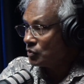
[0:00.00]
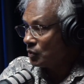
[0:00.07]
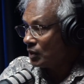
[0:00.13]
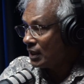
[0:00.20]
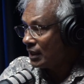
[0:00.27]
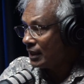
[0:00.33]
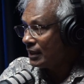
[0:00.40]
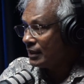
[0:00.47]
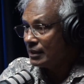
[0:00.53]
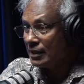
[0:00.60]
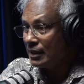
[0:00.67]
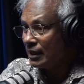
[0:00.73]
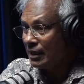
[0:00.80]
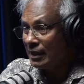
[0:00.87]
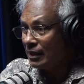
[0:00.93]
so high in
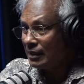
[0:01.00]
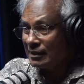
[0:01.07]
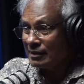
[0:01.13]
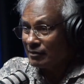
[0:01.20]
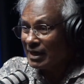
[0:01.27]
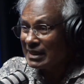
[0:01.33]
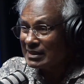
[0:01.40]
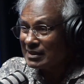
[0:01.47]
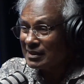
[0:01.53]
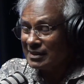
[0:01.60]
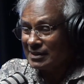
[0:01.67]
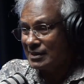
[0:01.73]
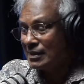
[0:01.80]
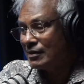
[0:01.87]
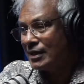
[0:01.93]
KL. Rental
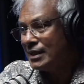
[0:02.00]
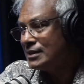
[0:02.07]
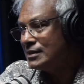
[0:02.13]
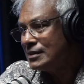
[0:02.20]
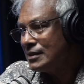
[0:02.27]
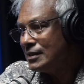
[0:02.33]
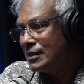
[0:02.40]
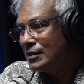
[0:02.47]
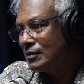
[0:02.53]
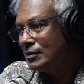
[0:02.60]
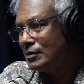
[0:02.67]
is crazy,